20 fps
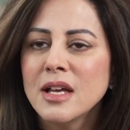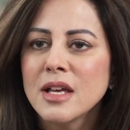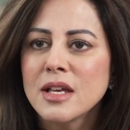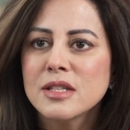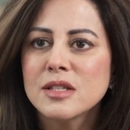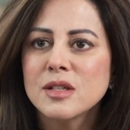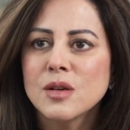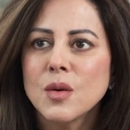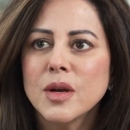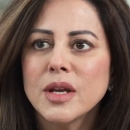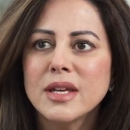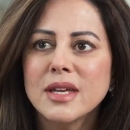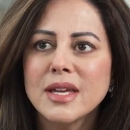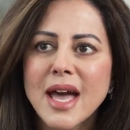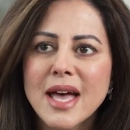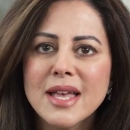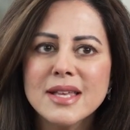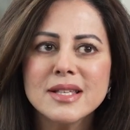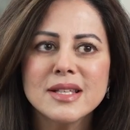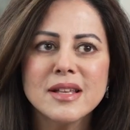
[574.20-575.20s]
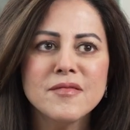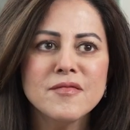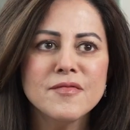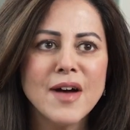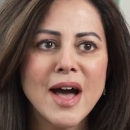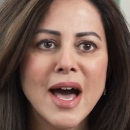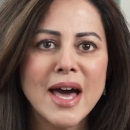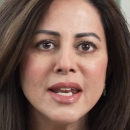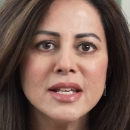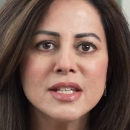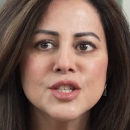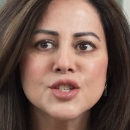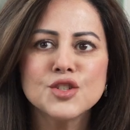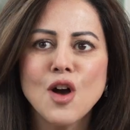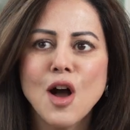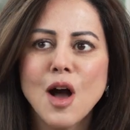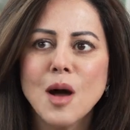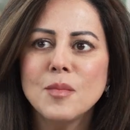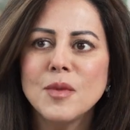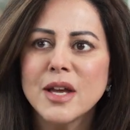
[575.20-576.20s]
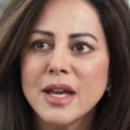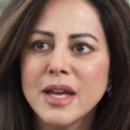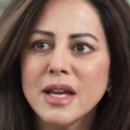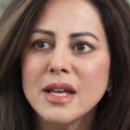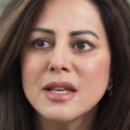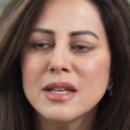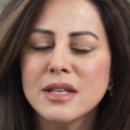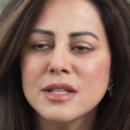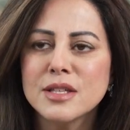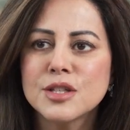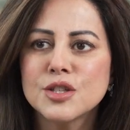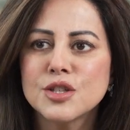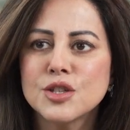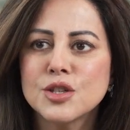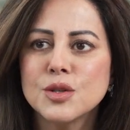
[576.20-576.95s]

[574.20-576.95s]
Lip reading: So yes, lymphatics' job is